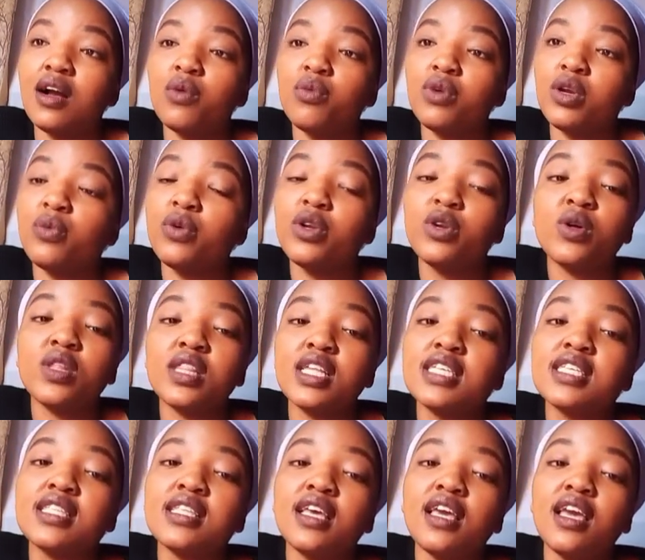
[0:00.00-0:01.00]
we know
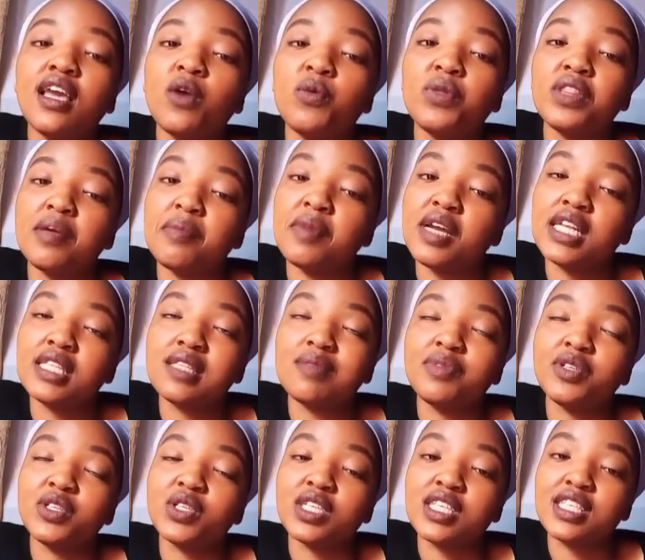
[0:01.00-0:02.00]
this thing with the male
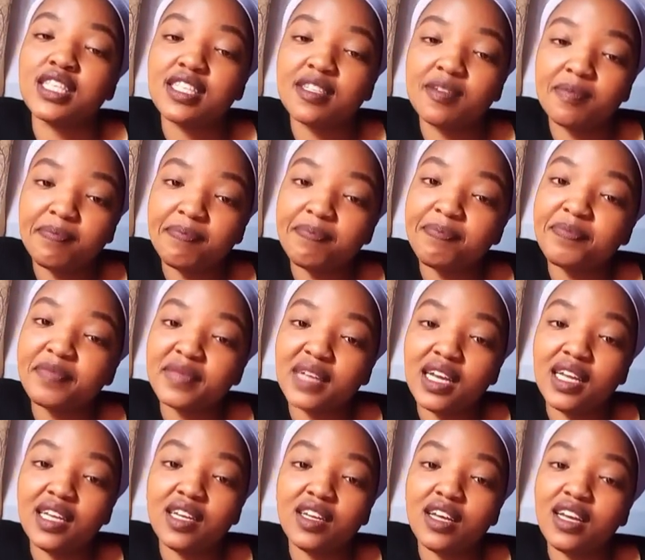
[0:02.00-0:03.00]
species,
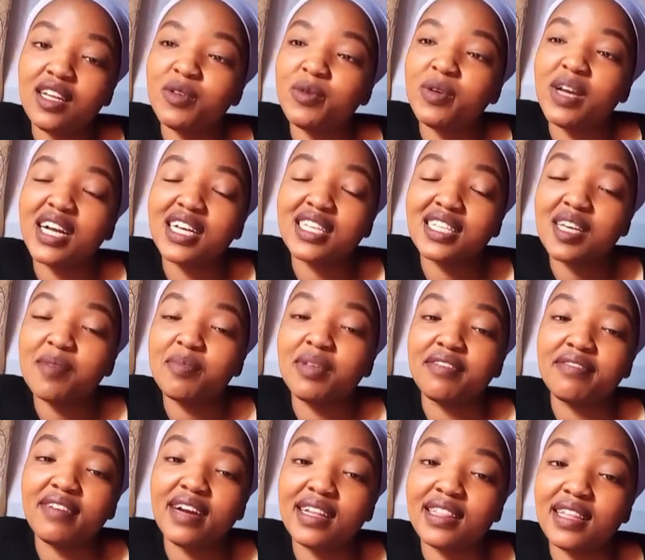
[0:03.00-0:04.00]
and we accept the
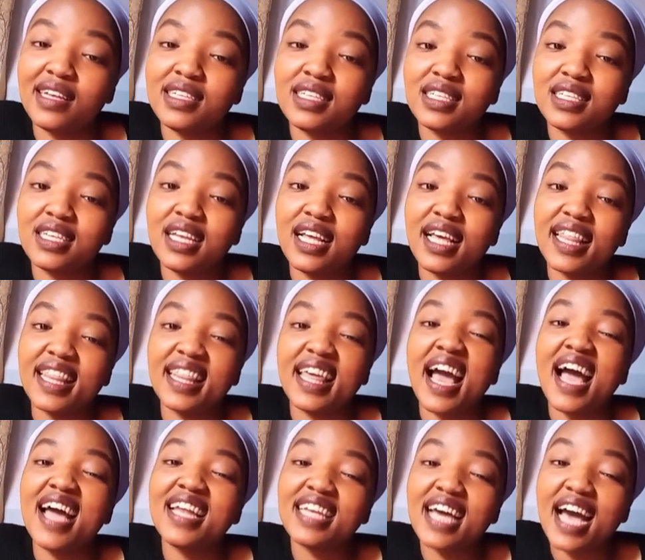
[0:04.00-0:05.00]
fact that their
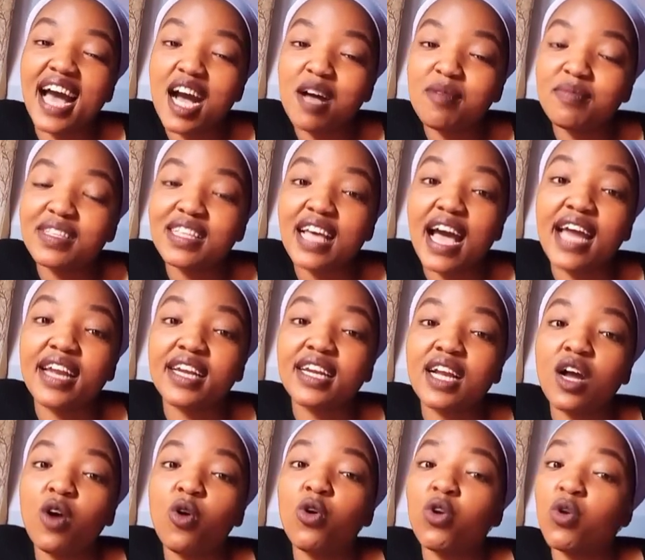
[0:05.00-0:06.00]
underarms are
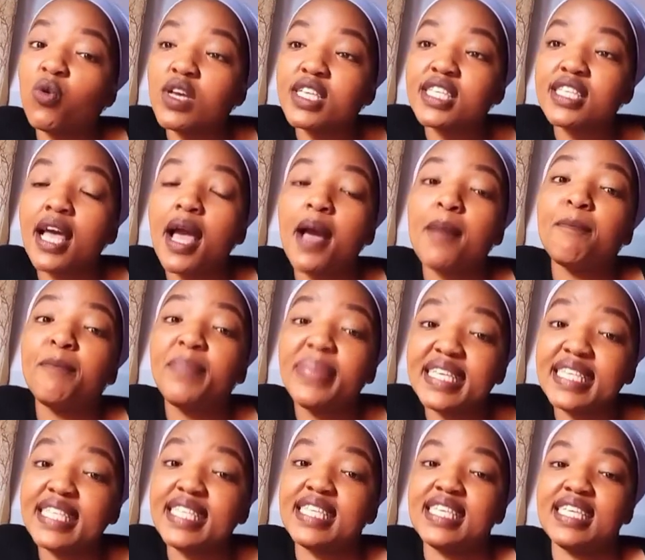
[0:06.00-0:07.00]
always
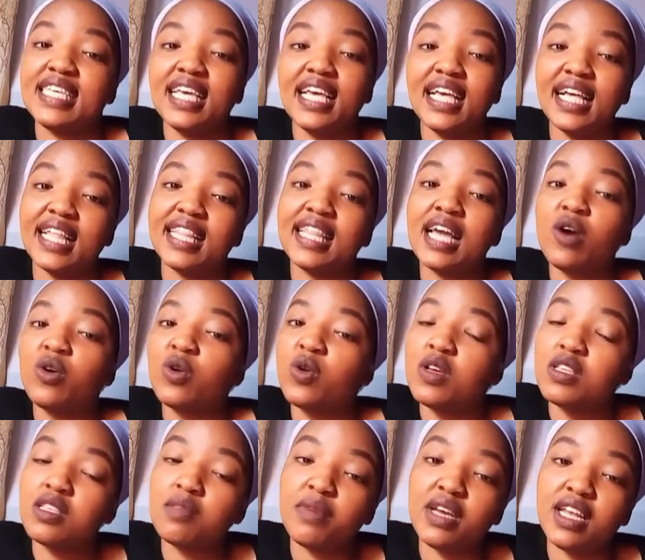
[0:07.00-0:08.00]
busy, they're
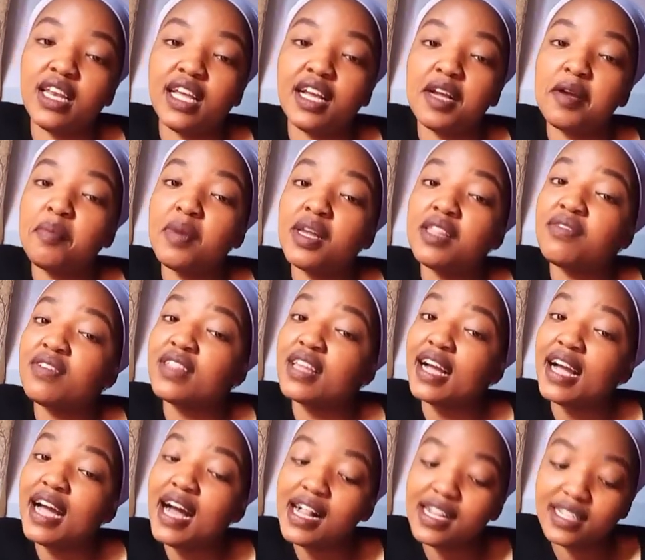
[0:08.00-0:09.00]
always smelling. But for the
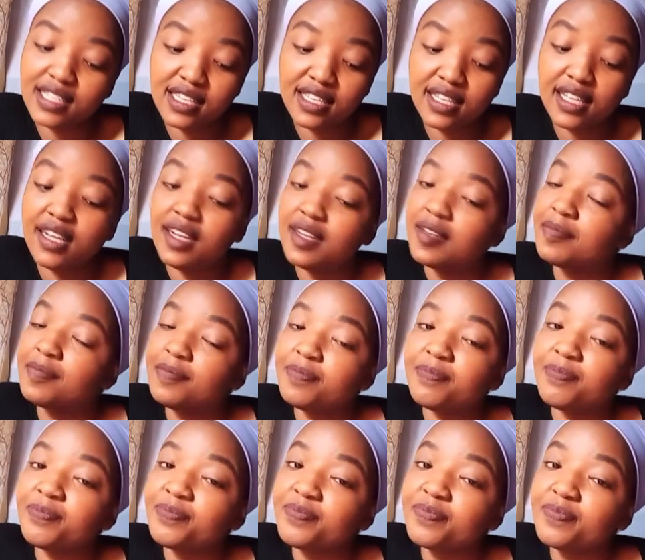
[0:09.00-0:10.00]
girls,
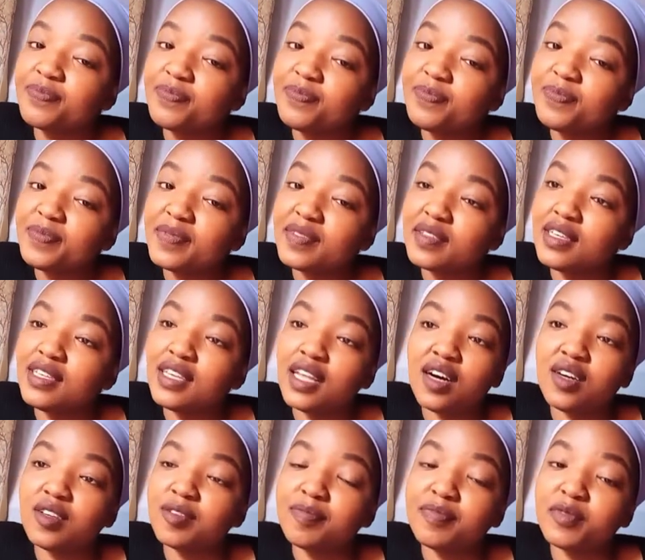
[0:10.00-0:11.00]

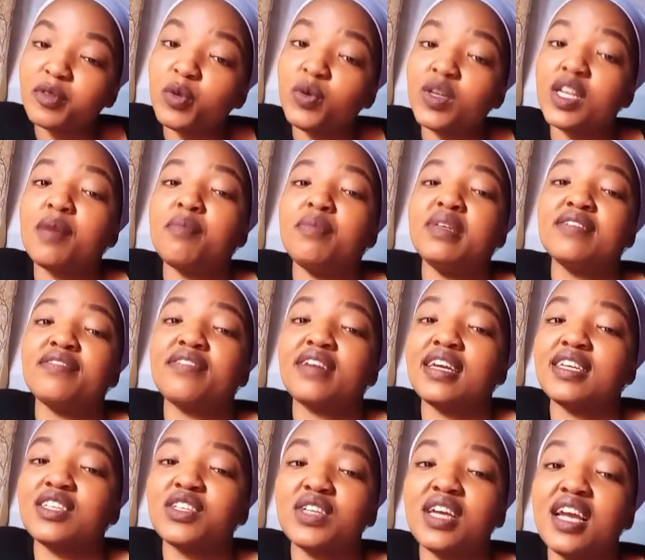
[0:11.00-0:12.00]
no, we wanna be
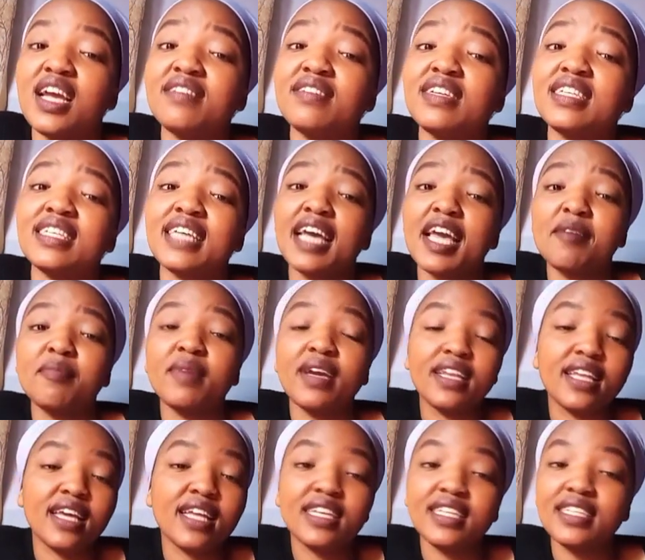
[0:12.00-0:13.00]
fresh every time
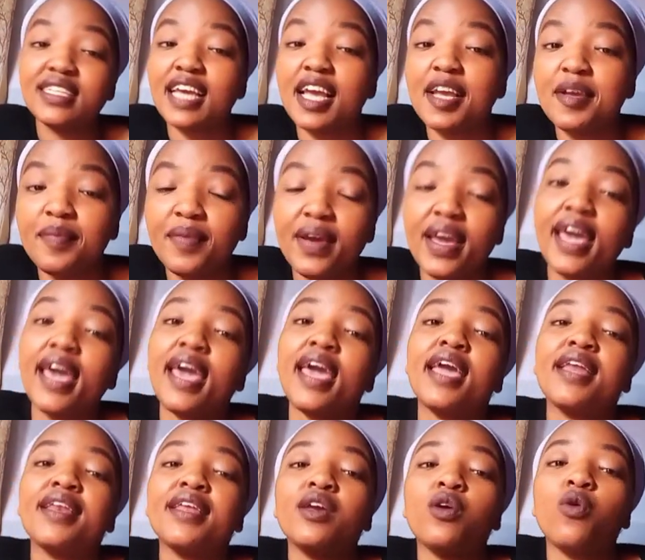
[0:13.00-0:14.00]
and anytime,
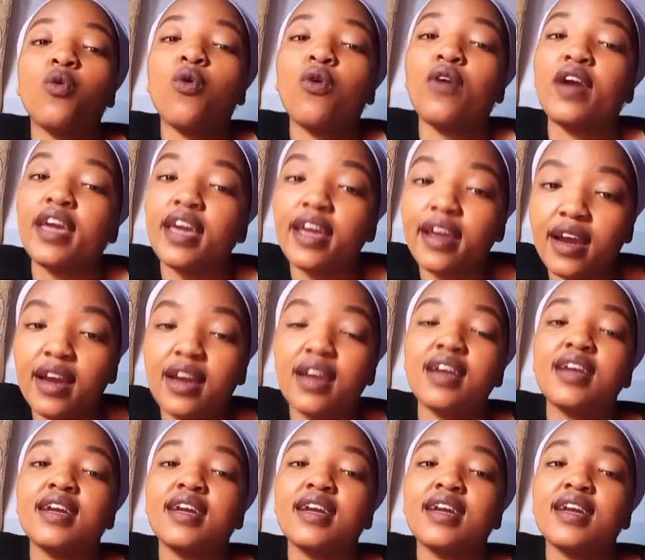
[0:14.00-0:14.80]
anywhere.